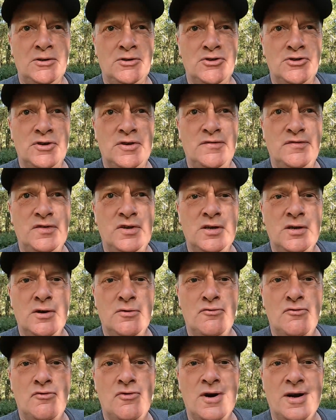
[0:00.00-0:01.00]
drifted
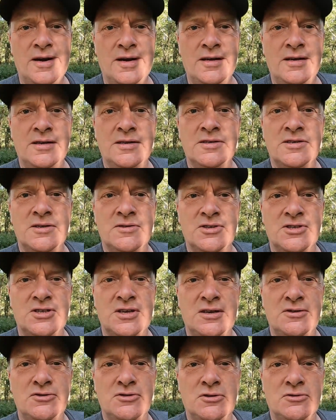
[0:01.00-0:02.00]
right into the
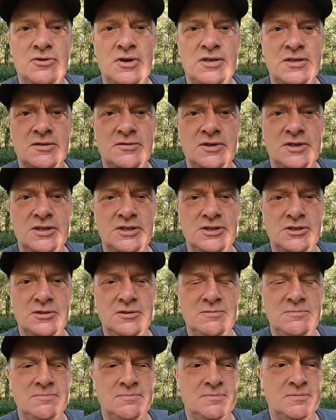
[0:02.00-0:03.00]
central
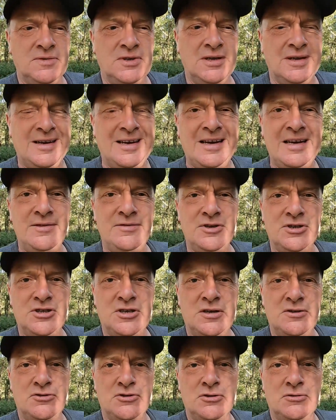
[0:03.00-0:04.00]
reservation, hit the
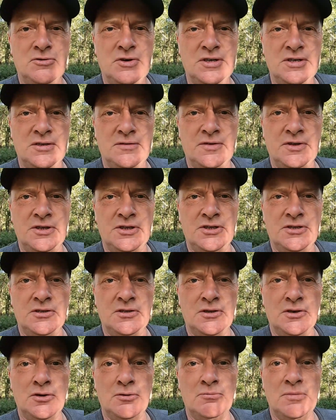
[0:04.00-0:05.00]
central
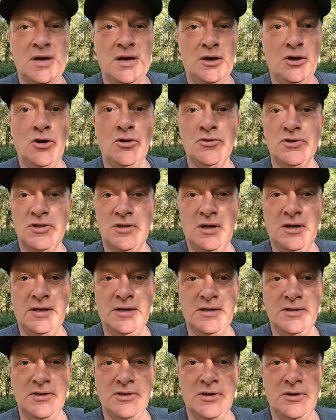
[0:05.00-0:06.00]
reservation, come back onto
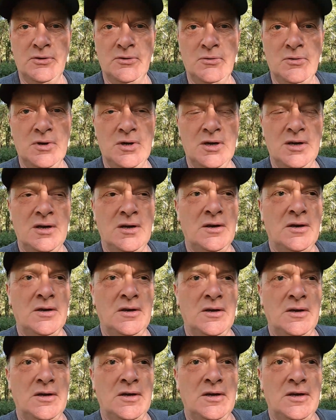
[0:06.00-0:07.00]
lane 2,
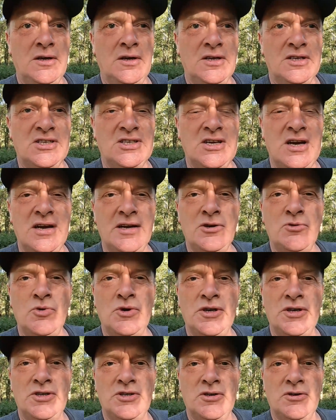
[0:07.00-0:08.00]

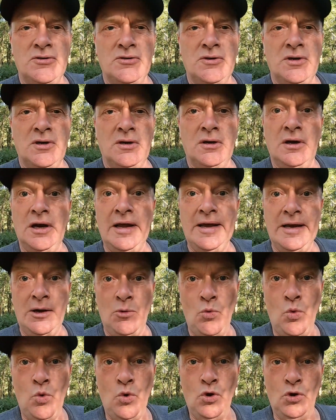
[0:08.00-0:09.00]
sideways on
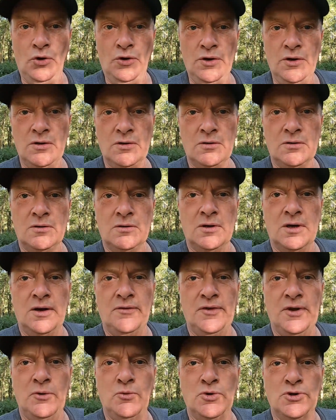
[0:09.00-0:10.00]
lane 1,
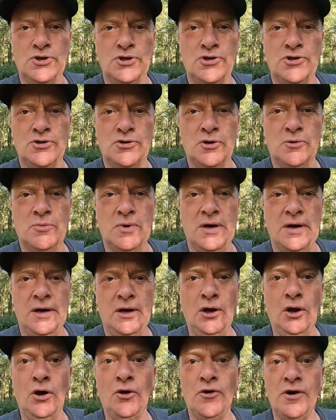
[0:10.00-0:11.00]
and then was struck by
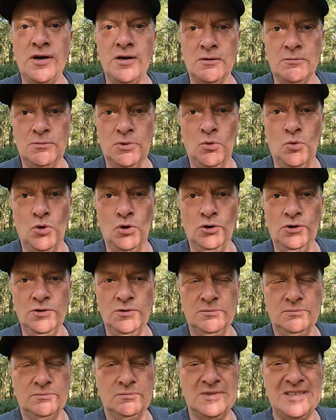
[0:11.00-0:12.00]
lorry number 1,
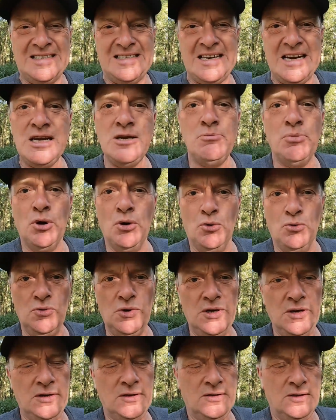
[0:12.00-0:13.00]
T-boned,